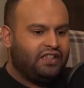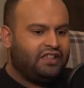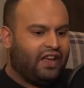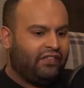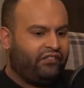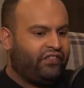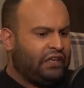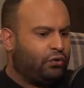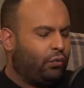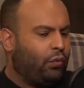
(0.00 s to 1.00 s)
did that
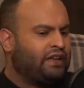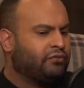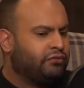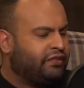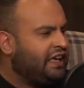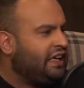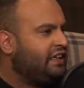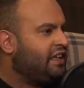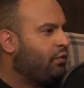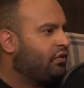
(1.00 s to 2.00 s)
feel when
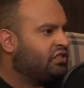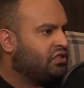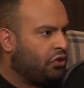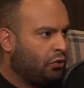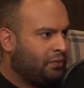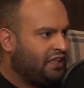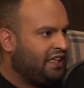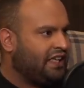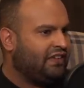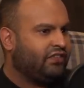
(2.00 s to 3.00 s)
really there was
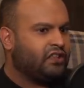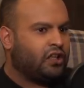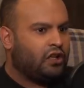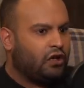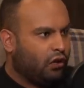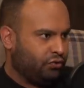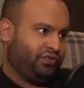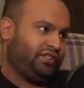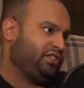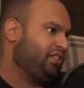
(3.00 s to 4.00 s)
nobody even
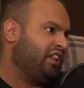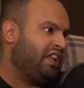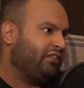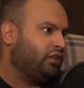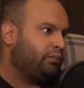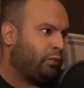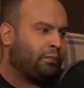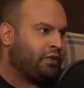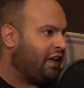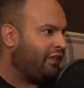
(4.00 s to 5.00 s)
close to the level of
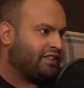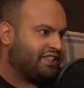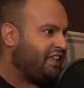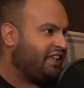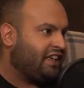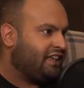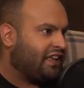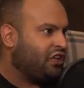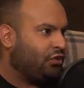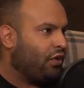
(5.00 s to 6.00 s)
popularity
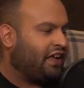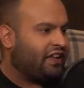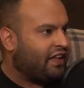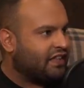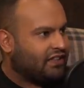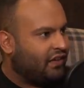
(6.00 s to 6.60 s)
that you had at that